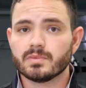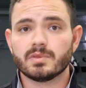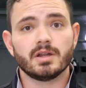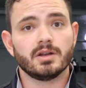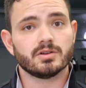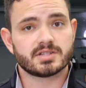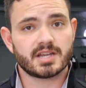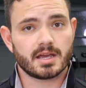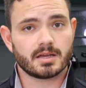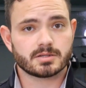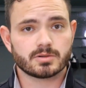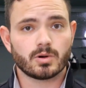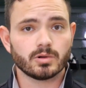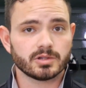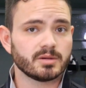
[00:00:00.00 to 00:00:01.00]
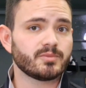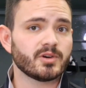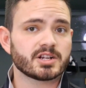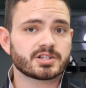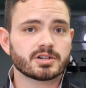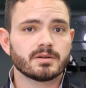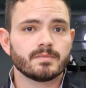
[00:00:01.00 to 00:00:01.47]
then your tank is holding
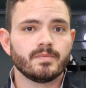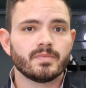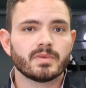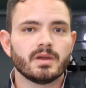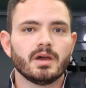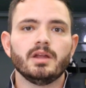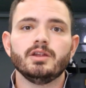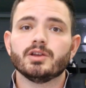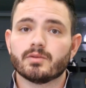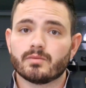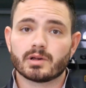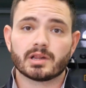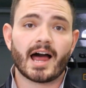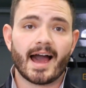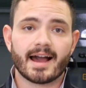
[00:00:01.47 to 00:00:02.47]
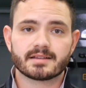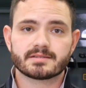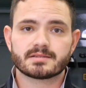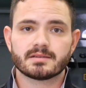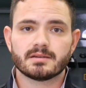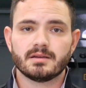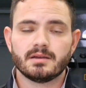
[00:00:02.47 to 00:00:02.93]
pressure and you can
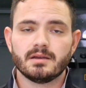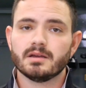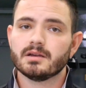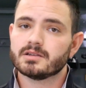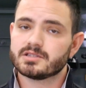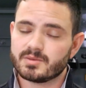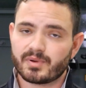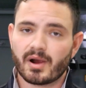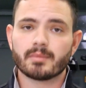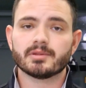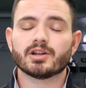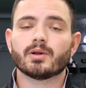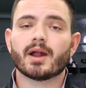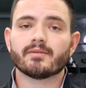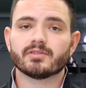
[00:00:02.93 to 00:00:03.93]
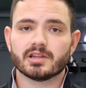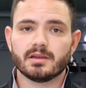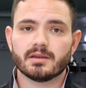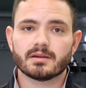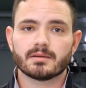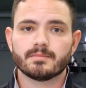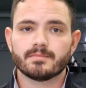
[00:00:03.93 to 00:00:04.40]
relax, because you probably don't have a leak.